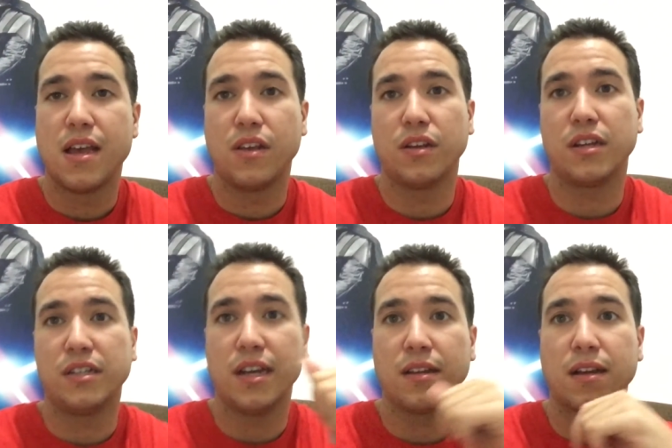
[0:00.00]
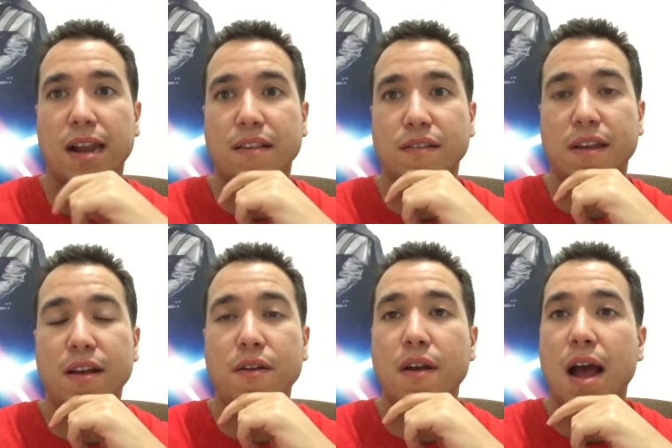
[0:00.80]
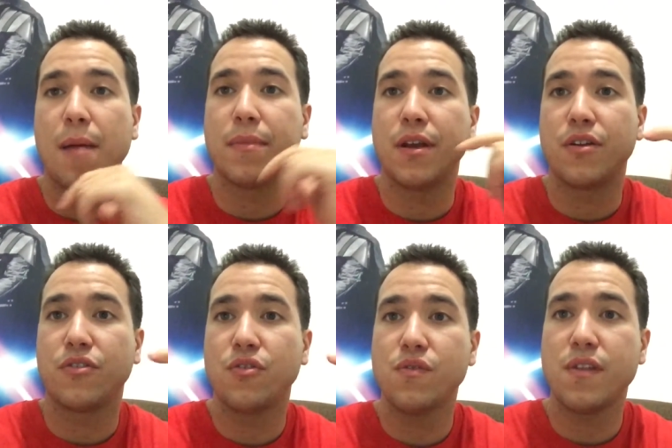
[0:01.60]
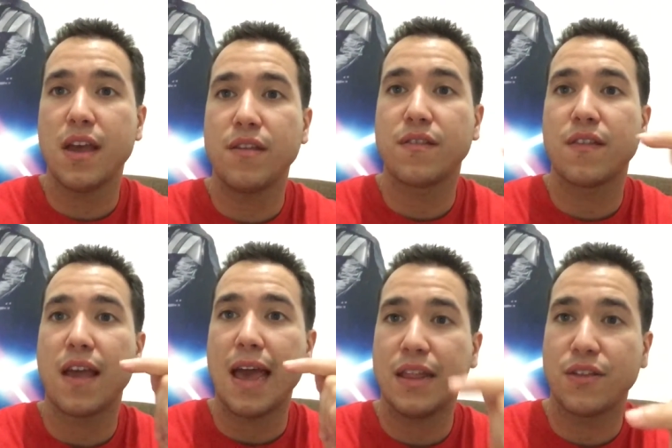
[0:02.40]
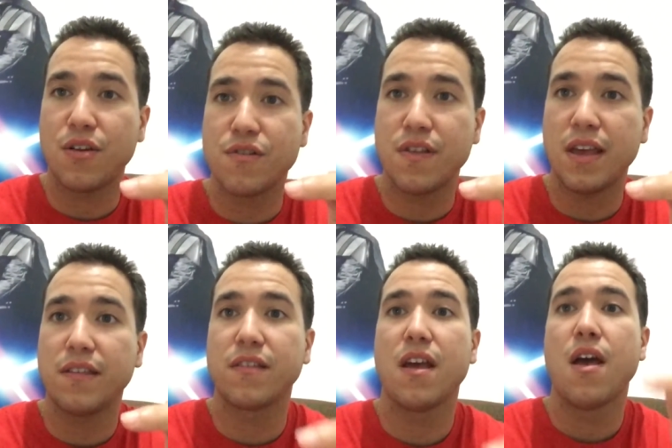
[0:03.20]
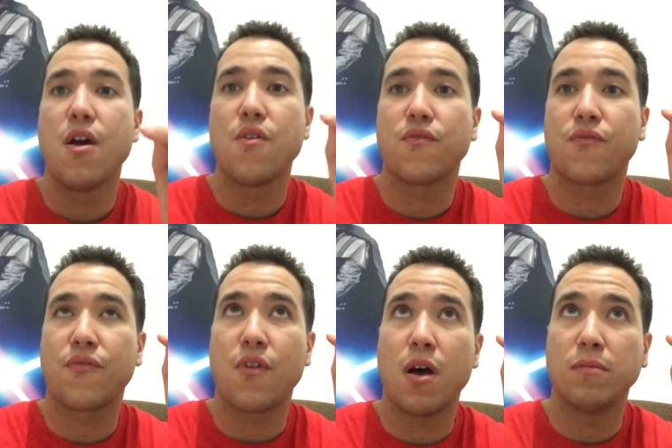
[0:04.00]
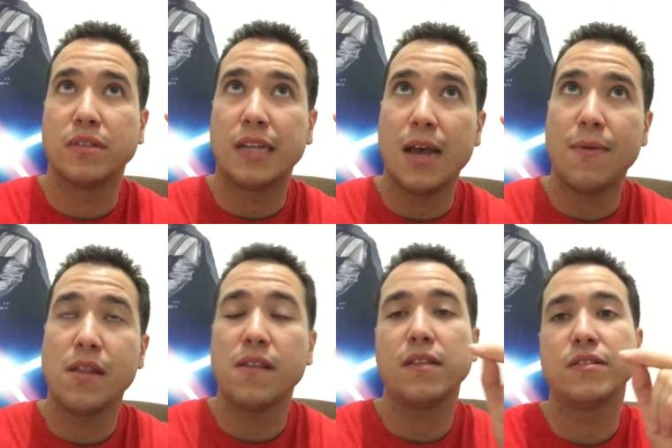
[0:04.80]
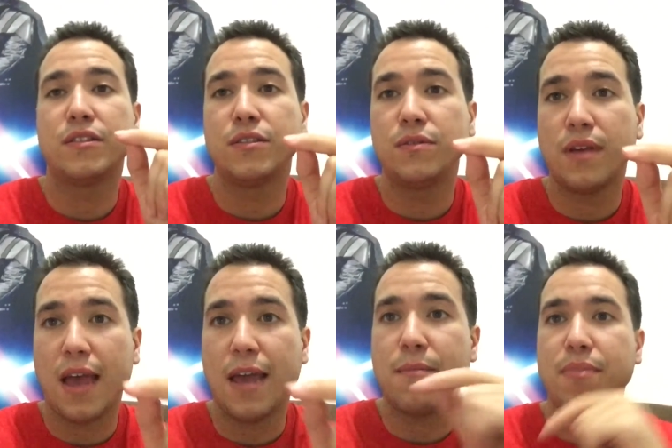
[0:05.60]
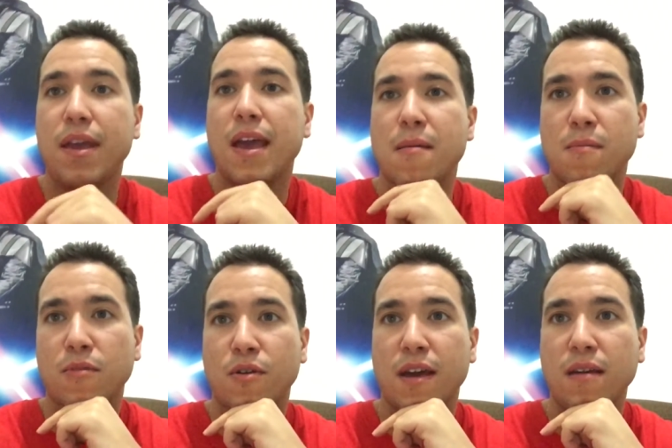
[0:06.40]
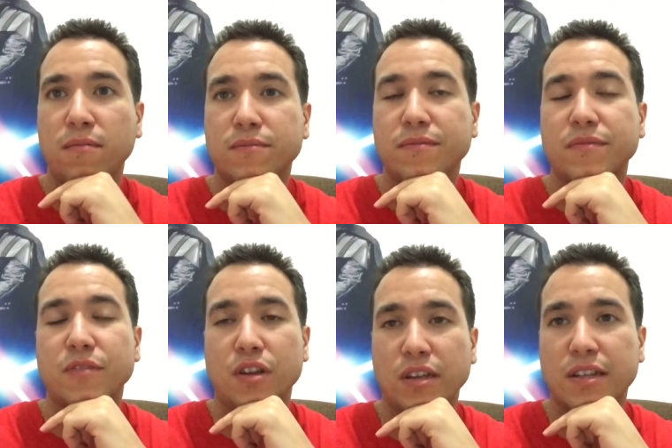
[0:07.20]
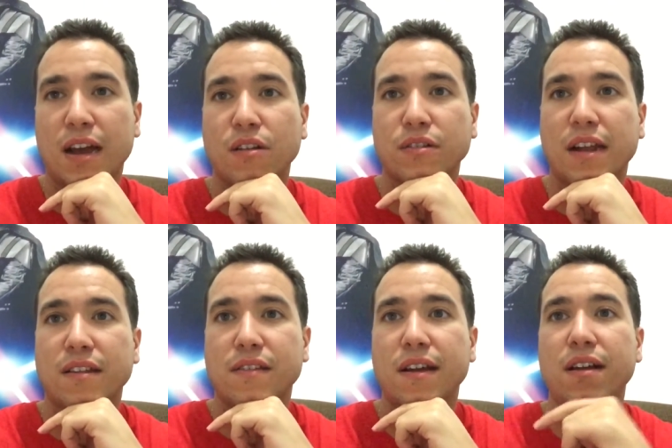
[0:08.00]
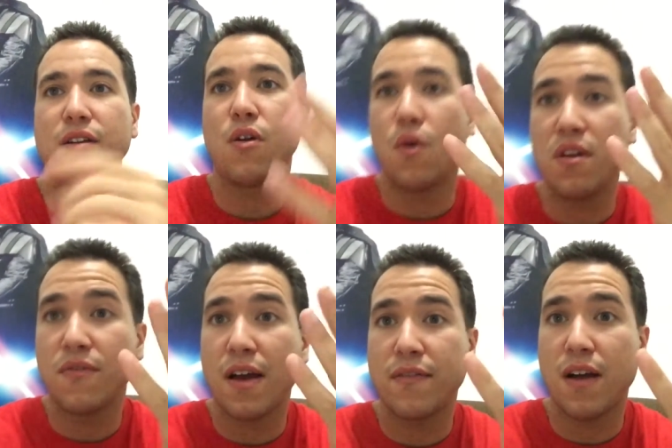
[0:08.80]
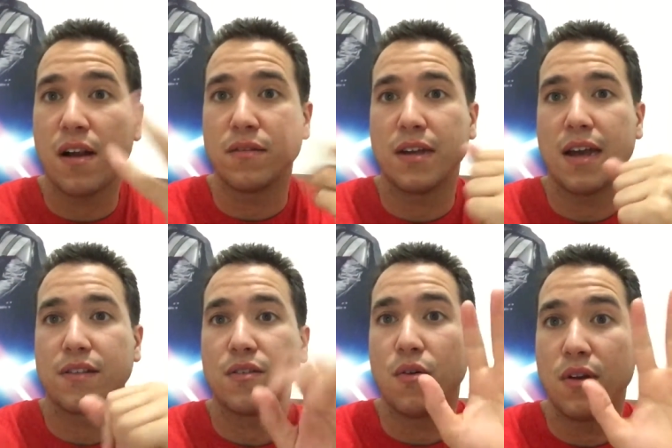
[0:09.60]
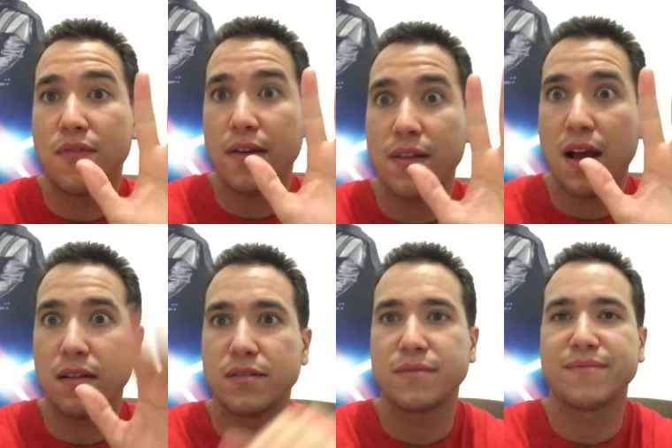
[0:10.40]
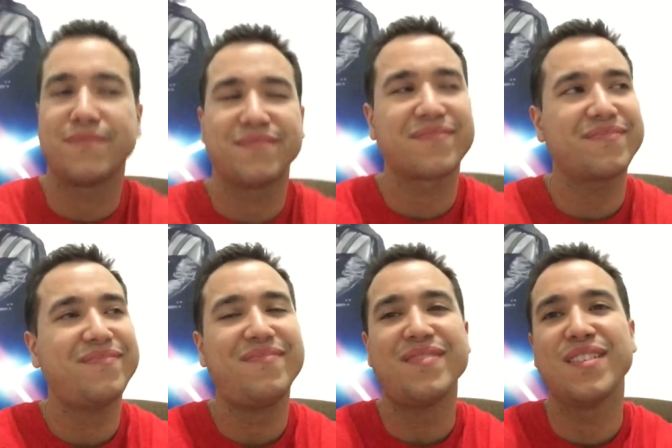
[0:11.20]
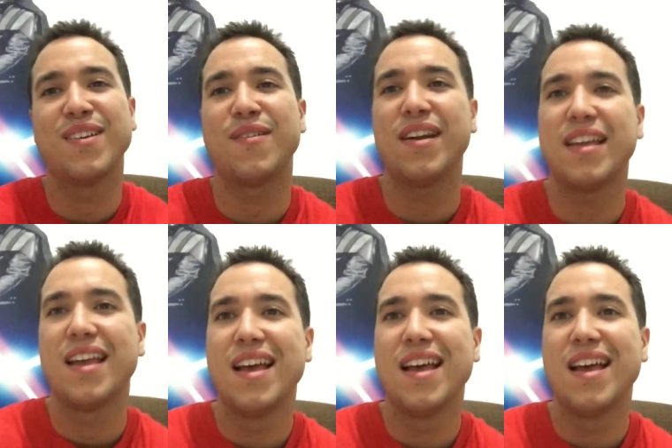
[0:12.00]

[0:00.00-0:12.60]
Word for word: So you can check the classes there. I'm there Tuesdays and Thursdays from 7 to 8 p.m. Okay? You can check out those classes there. Only $5, guys. Only $5. All right?